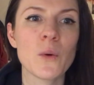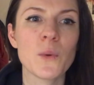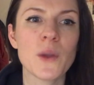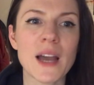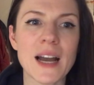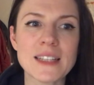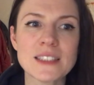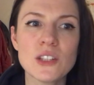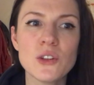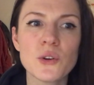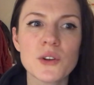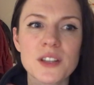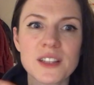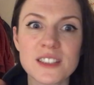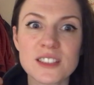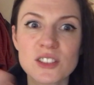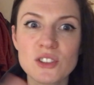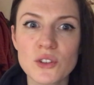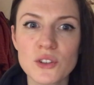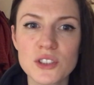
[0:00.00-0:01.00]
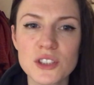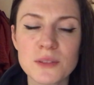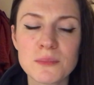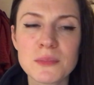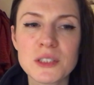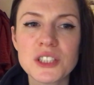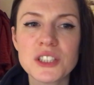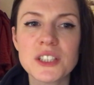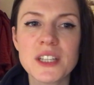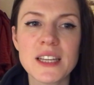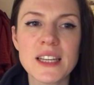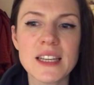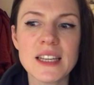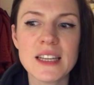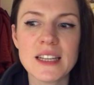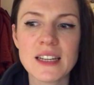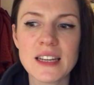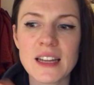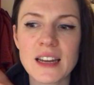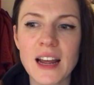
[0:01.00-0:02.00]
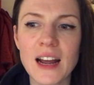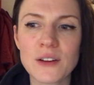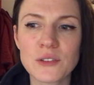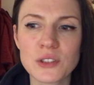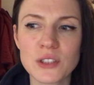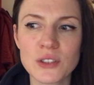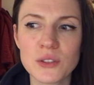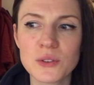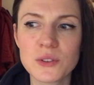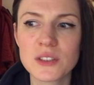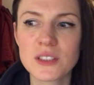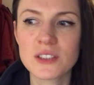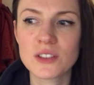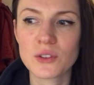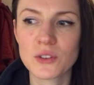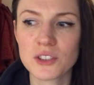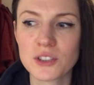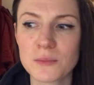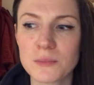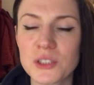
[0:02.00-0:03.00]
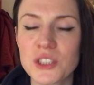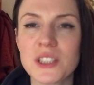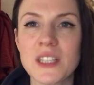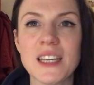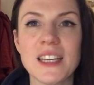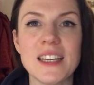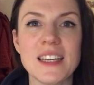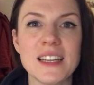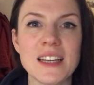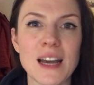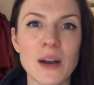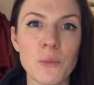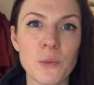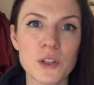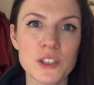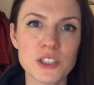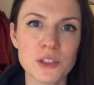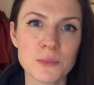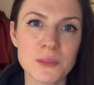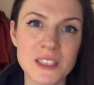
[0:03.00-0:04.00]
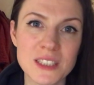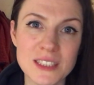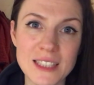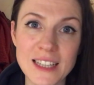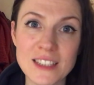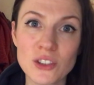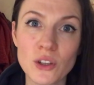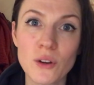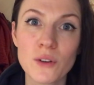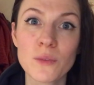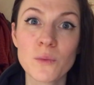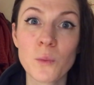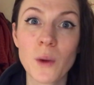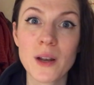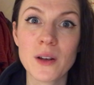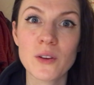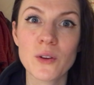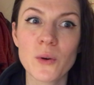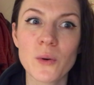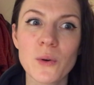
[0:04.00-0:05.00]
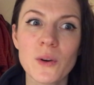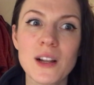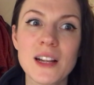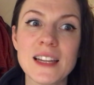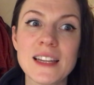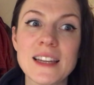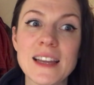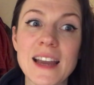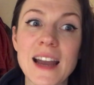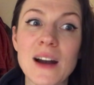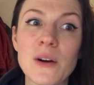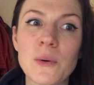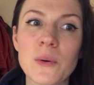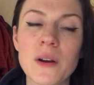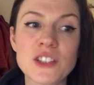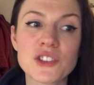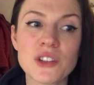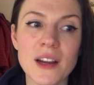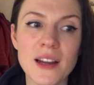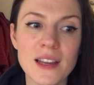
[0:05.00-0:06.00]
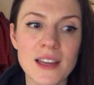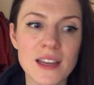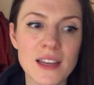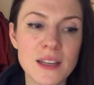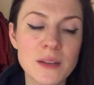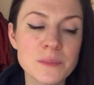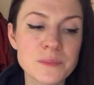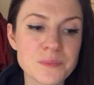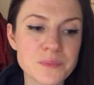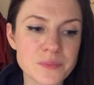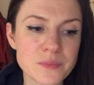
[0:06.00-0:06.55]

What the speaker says: We had a look at the suction machine and how to use the suction machine and what it should be set on when you're cleaning out trachea.